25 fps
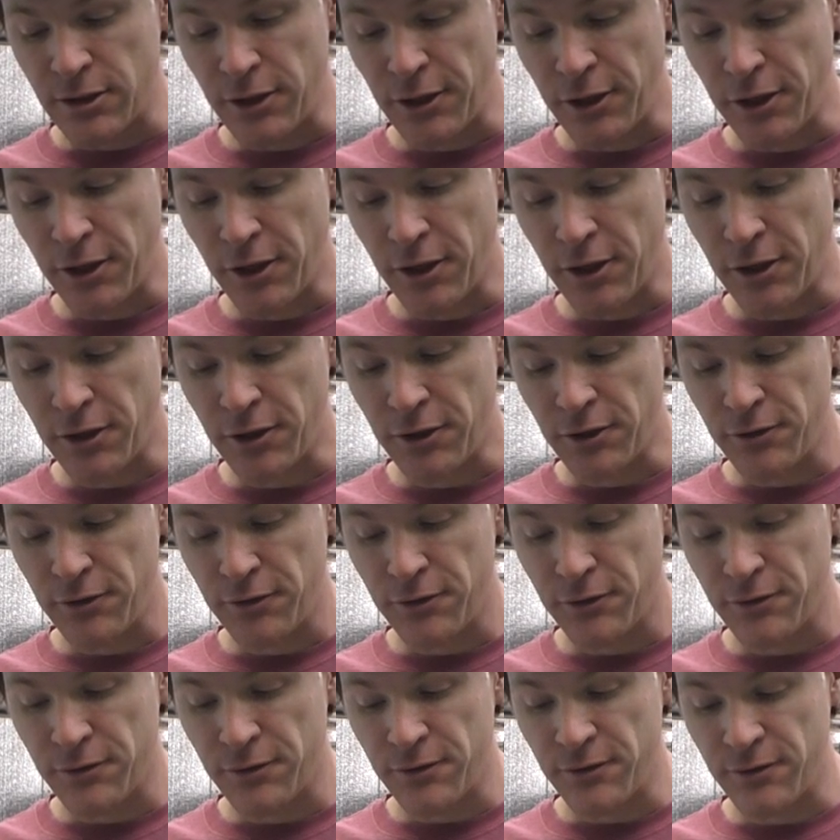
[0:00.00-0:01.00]
uh,
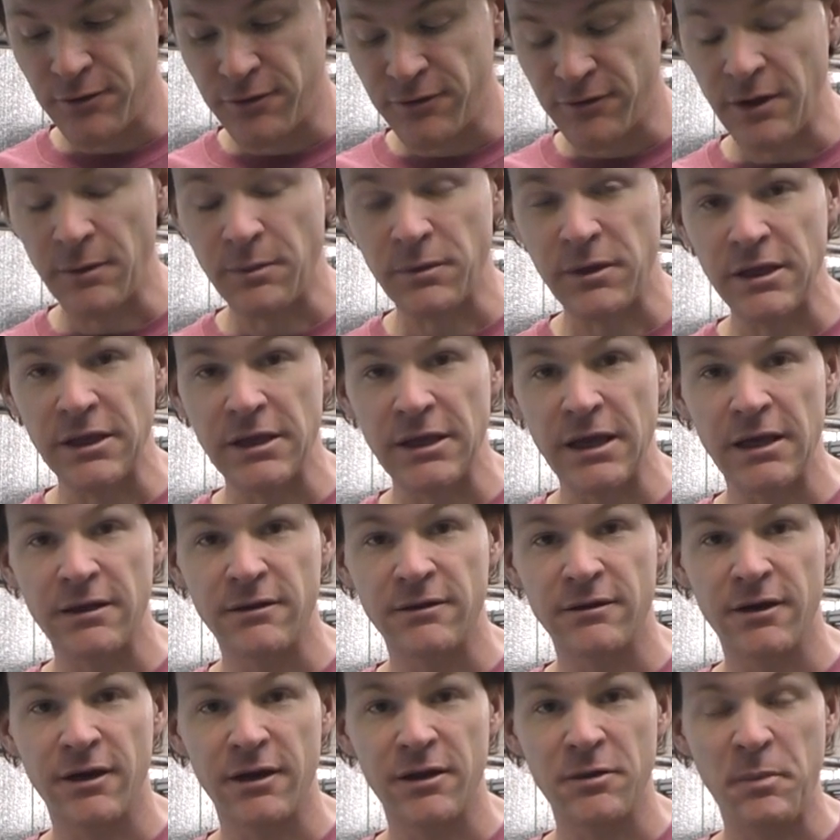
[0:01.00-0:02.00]
something
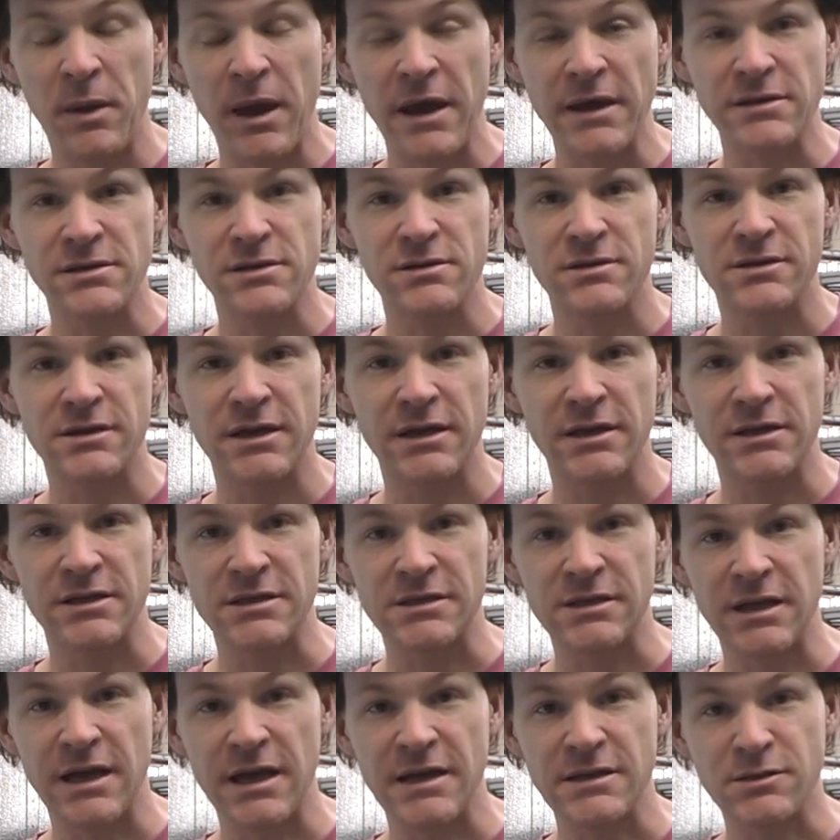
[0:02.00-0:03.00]
that uh, the pastor said
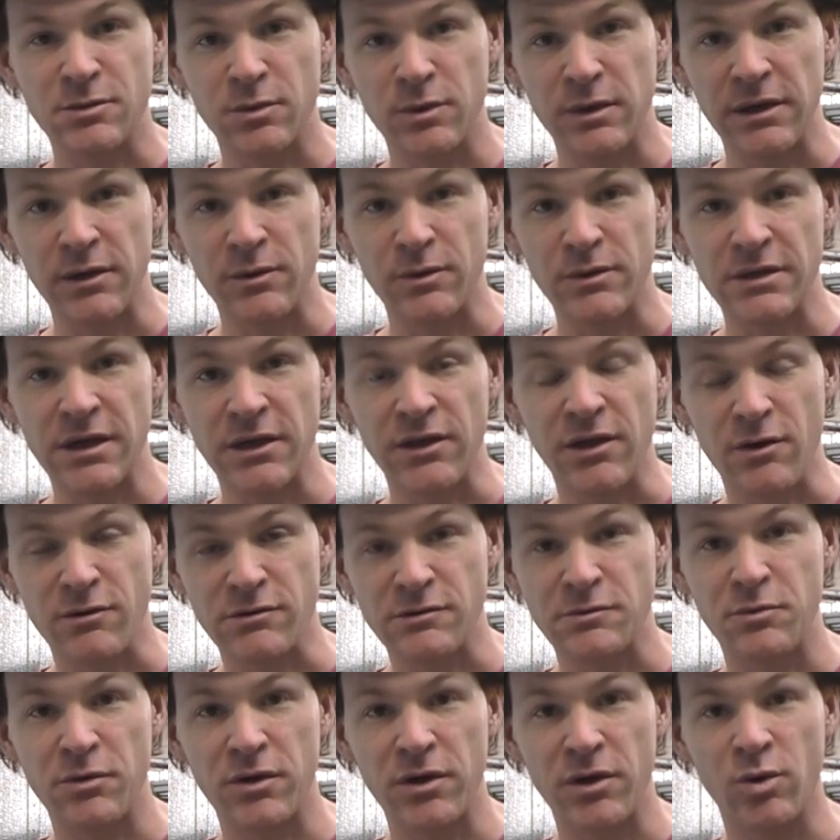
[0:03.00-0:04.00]
this last week, which I thought
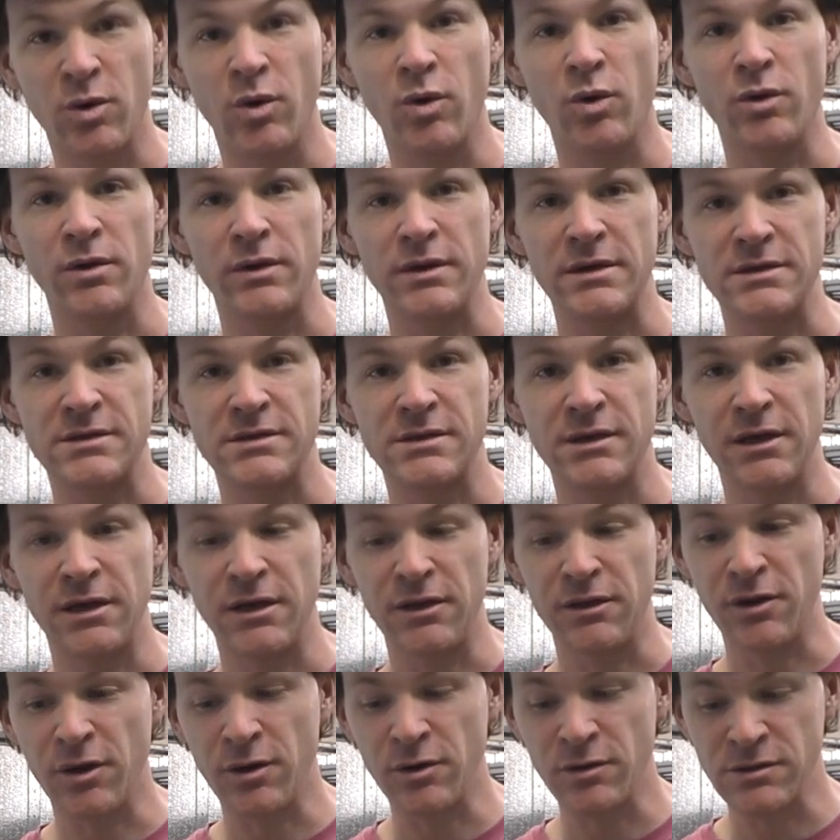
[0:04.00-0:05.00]
was pretty cool, is
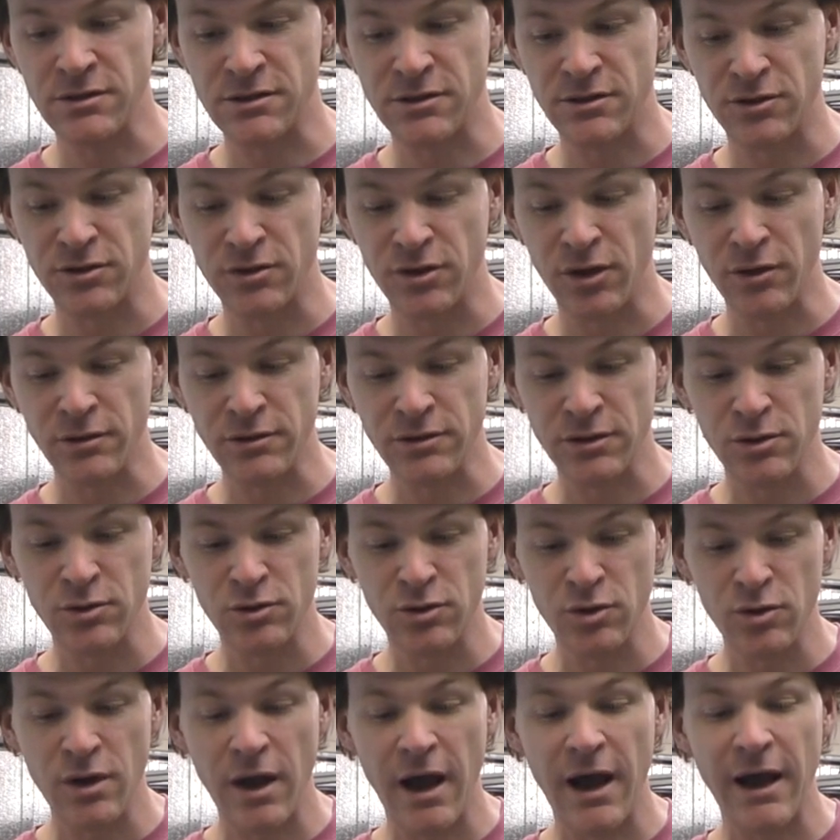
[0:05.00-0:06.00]
uh, those those who
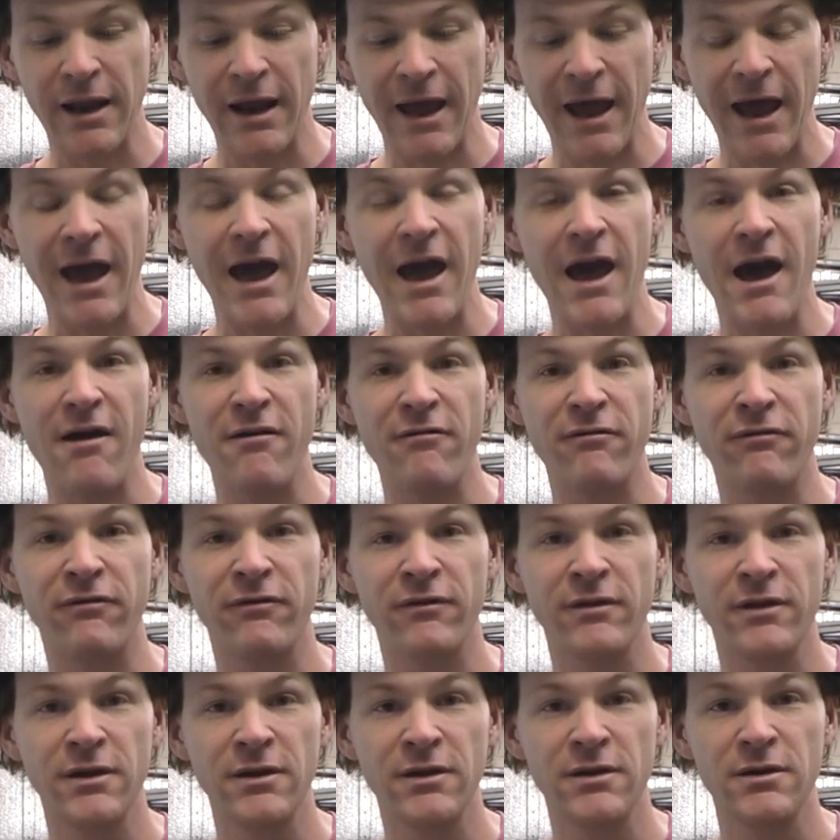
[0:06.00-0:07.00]
do not have,
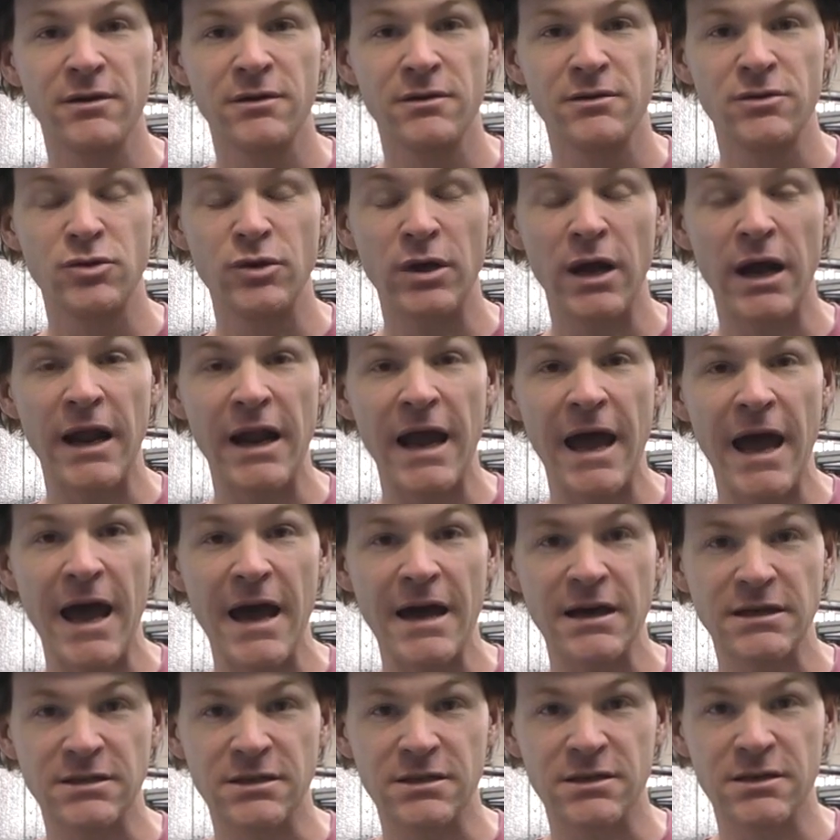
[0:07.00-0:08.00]
do not
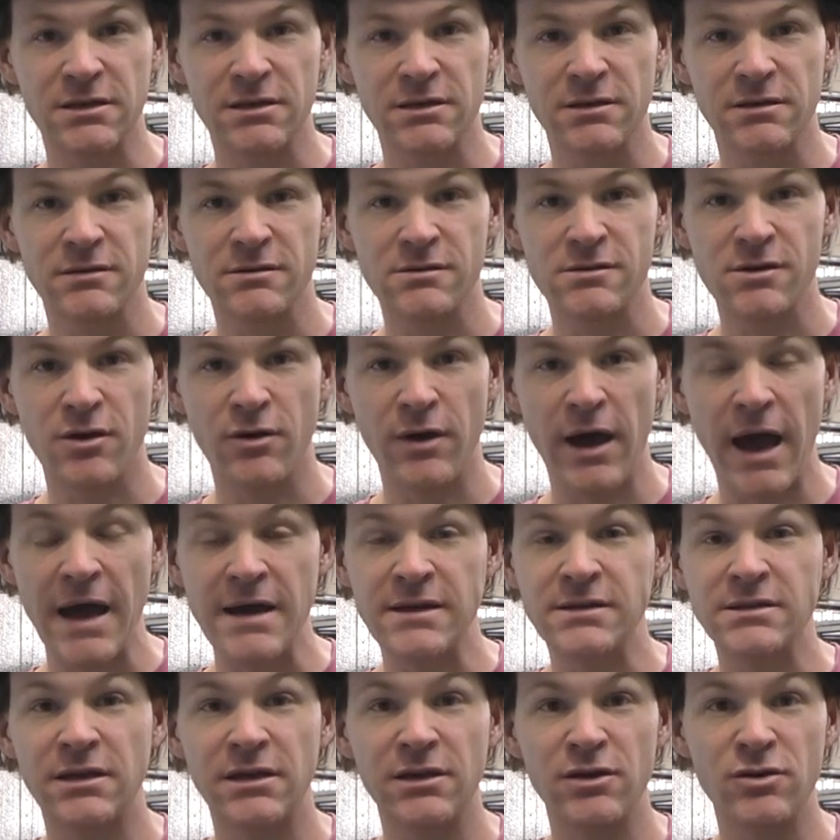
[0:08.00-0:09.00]
ask. So
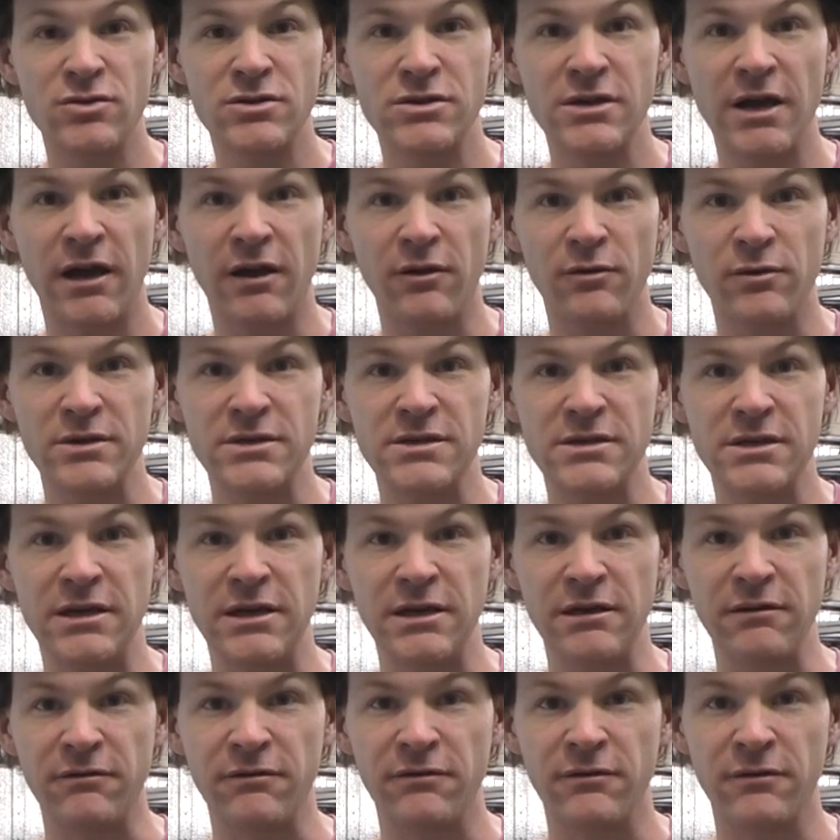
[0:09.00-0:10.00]
ask and you shall
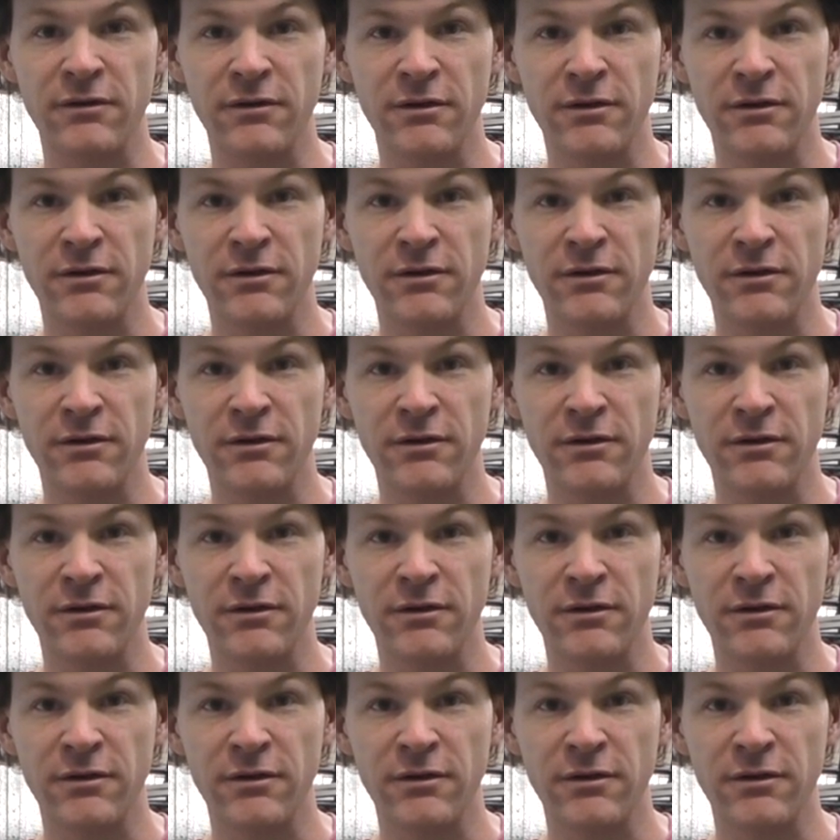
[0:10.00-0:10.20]
receive.